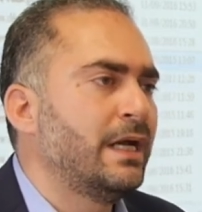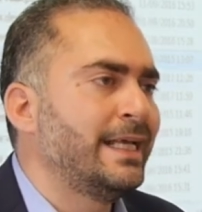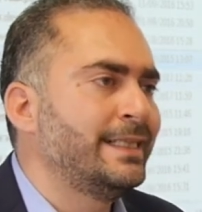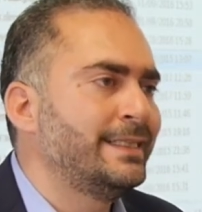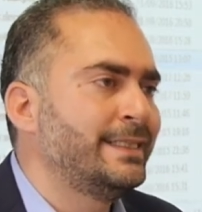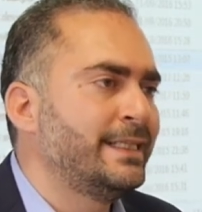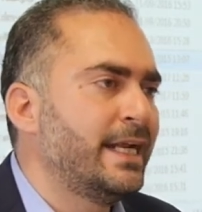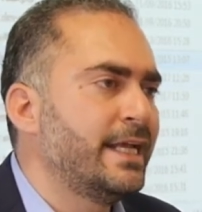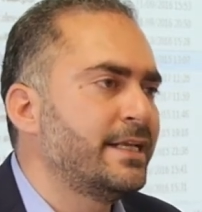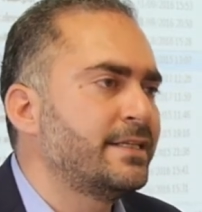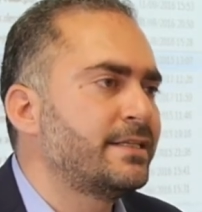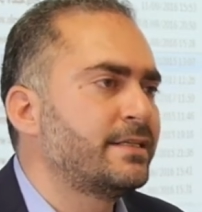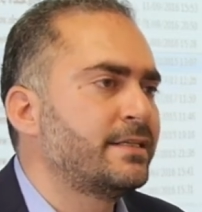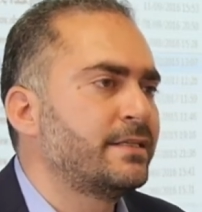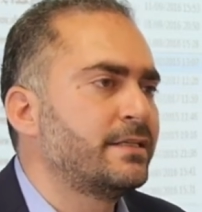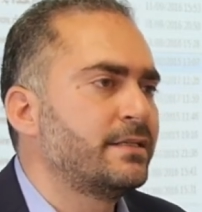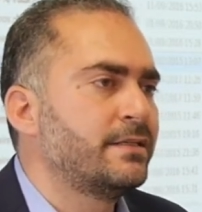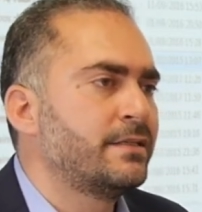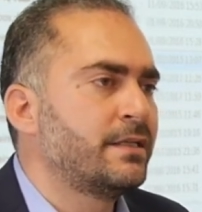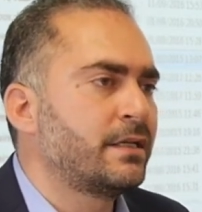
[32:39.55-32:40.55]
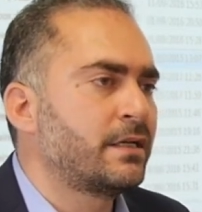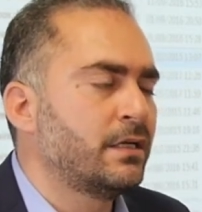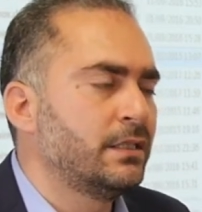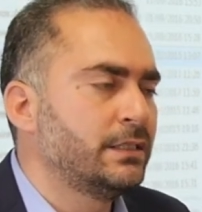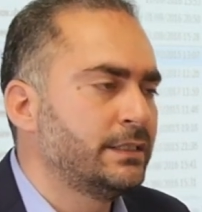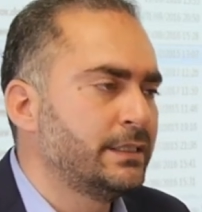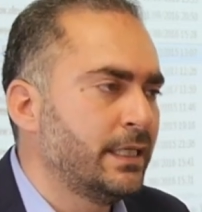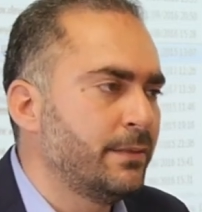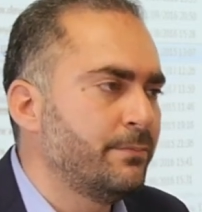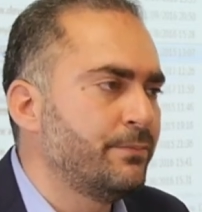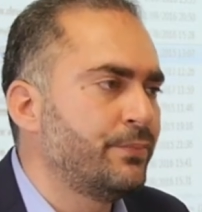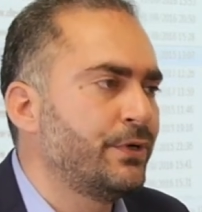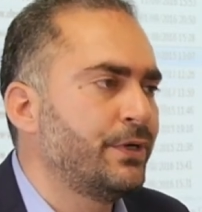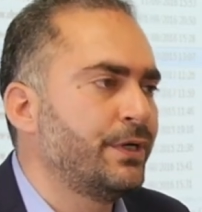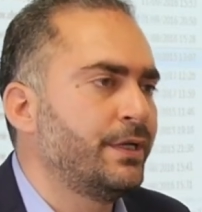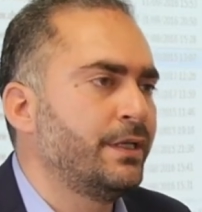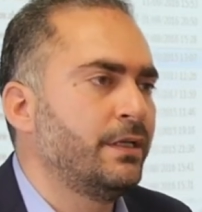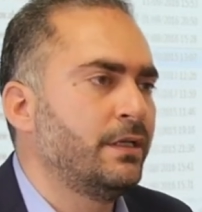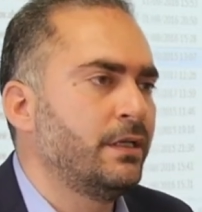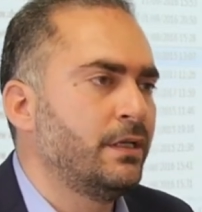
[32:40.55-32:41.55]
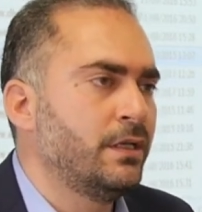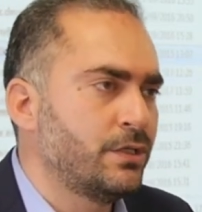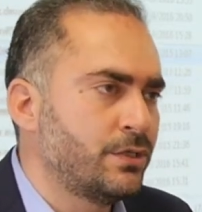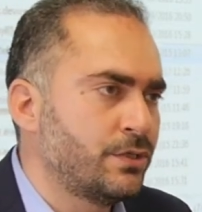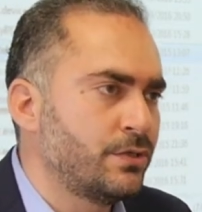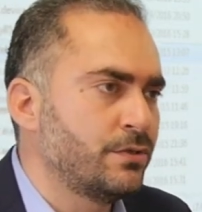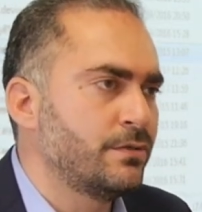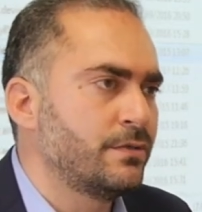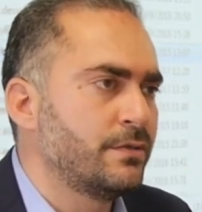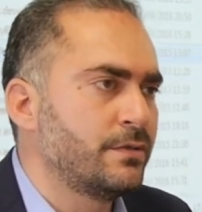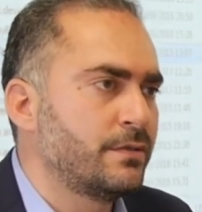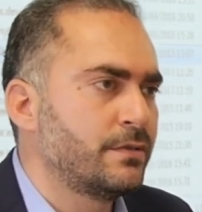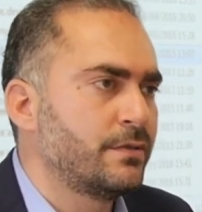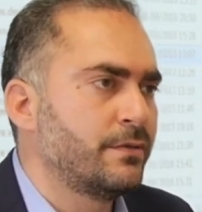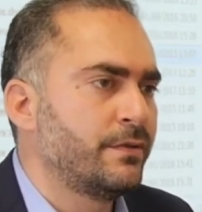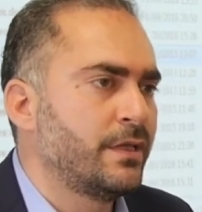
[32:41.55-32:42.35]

address the contemporary issues